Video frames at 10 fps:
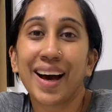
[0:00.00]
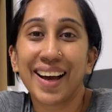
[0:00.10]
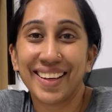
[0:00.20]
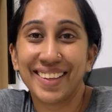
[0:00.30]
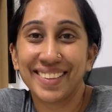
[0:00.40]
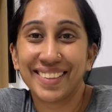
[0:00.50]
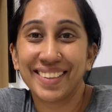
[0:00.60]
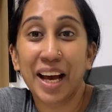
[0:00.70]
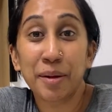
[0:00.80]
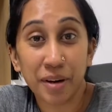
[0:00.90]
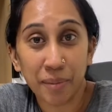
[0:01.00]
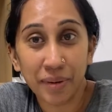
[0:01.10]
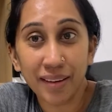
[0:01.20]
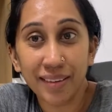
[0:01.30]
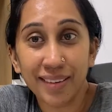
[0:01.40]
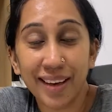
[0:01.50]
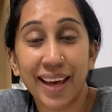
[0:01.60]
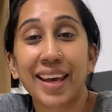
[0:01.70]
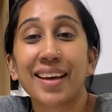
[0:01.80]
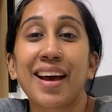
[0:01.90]
Hi, I'm Ramya
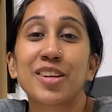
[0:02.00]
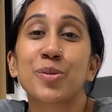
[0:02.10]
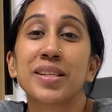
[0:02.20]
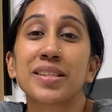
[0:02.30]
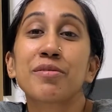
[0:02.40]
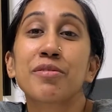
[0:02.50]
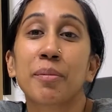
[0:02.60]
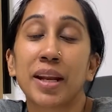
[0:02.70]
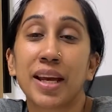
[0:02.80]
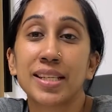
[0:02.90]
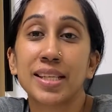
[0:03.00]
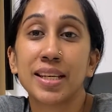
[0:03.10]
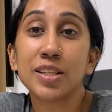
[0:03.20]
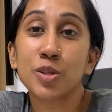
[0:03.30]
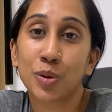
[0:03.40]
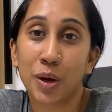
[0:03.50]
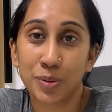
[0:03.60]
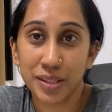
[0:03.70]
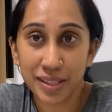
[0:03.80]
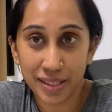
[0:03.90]
and I graduated from NID in
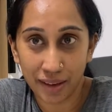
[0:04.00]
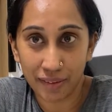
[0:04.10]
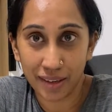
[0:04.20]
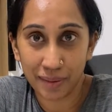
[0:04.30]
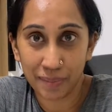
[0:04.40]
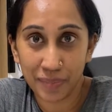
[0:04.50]
2007.